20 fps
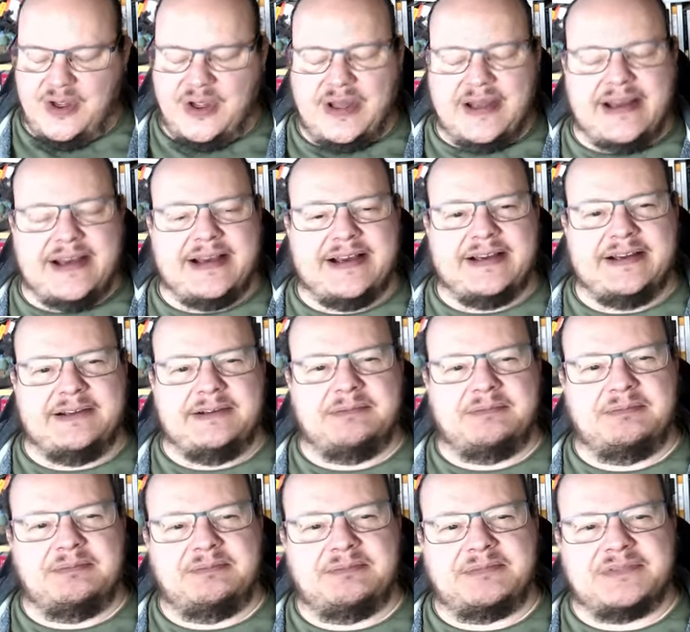
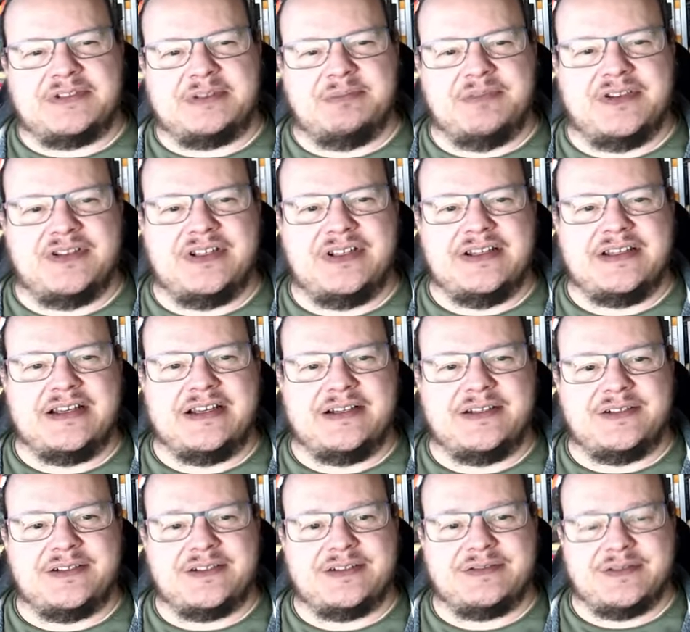some of the
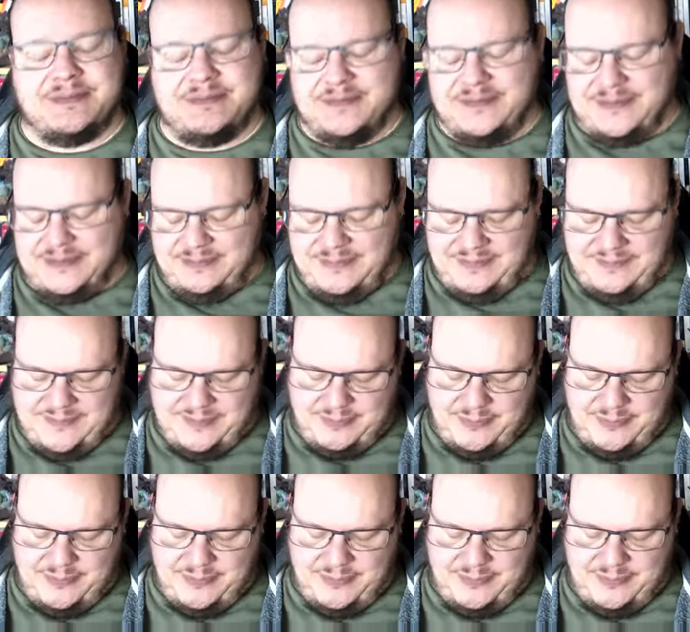details from